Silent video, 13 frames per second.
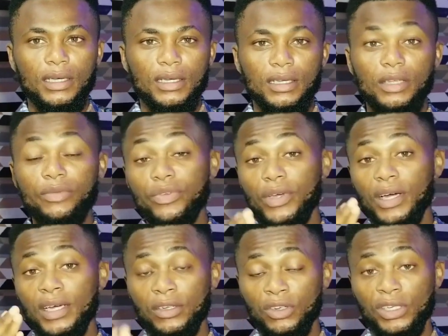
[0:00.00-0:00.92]
If you are
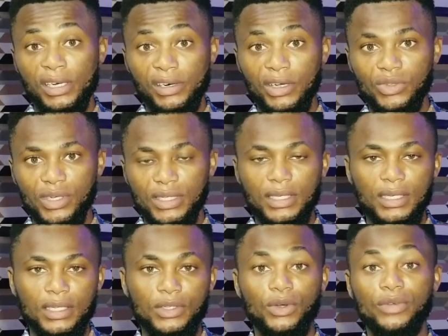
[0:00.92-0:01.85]
an undergraduate seeing
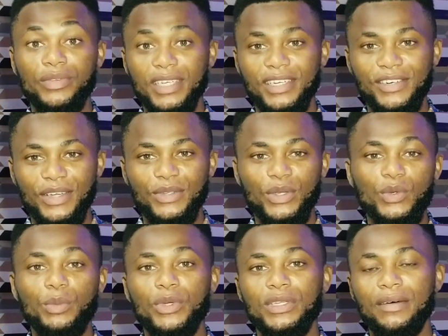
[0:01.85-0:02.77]
this, or even a graduate,
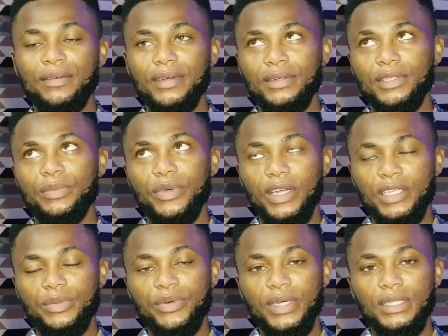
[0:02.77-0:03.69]
you must have
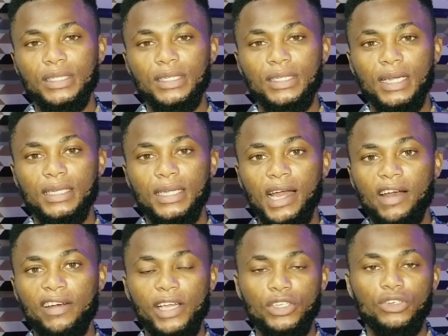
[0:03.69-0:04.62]
experienced this, that there
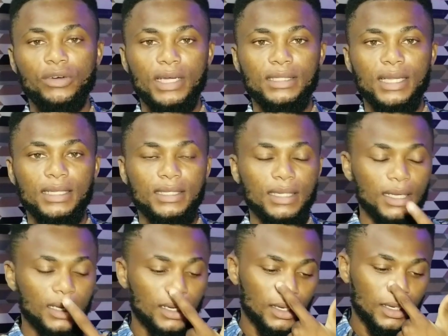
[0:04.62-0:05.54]
are lecturers that
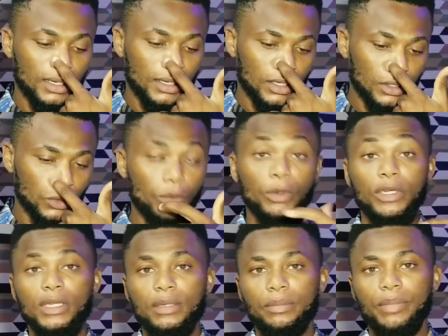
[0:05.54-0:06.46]

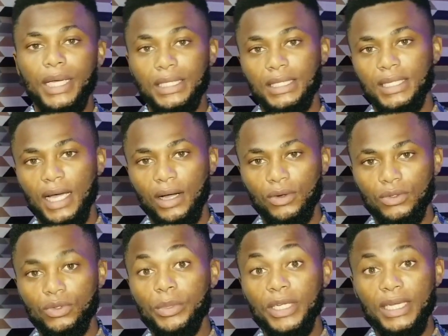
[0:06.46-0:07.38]
nobody passes their course,
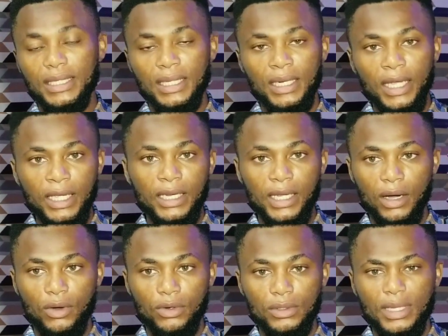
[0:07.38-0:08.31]
nobody gets an A in their
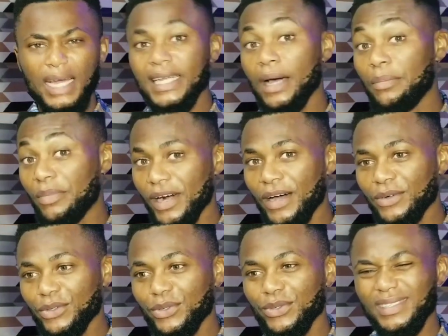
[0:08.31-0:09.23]
course, and they are
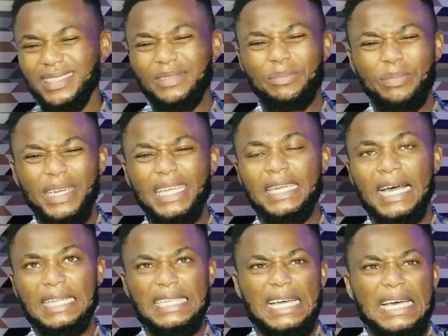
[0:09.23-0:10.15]
proud to display that,